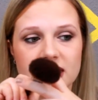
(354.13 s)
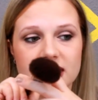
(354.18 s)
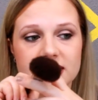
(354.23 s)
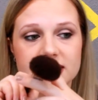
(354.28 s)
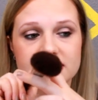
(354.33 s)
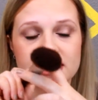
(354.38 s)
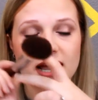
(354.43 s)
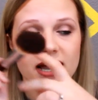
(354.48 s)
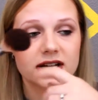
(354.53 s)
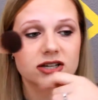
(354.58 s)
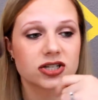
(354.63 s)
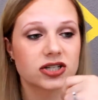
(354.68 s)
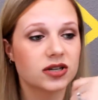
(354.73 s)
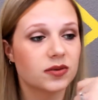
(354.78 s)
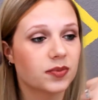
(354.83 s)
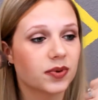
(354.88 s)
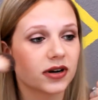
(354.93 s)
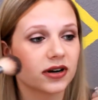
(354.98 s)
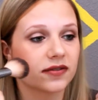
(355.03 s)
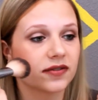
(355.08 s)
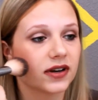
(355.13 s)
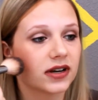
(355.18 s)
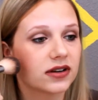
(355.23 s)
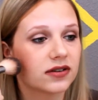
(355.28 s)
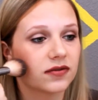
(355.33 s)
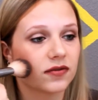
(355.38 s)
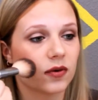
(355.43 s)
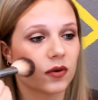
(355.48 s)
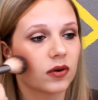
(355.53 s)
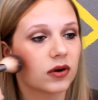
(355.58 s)
it's actually perfect
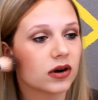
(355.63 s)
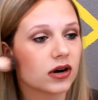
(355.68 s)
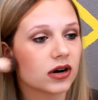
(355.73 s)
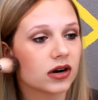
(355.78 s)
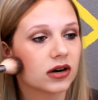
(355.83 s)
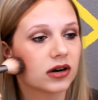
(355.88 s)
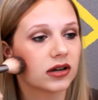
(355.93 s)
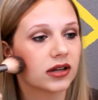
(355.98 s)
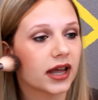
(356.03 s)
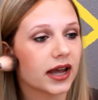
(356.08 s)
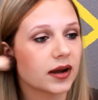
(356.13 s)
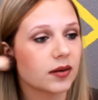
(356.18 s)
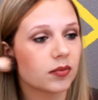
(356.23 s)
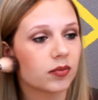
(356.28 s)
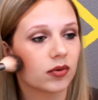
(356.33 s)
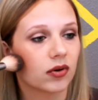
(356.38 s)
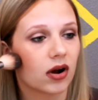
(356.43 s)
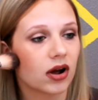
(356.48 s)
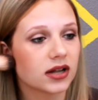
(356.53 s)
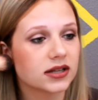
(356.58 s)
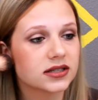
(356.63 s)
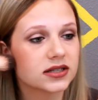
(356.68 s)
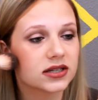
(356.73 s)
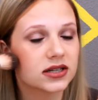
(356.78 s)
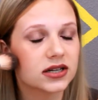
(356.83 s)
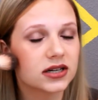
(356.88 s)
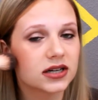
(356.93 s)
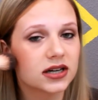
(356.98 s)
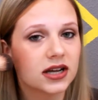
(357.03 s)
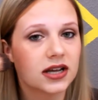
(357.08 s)
for like
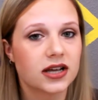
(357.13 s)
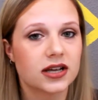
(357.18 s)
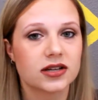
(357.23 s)
bronzer.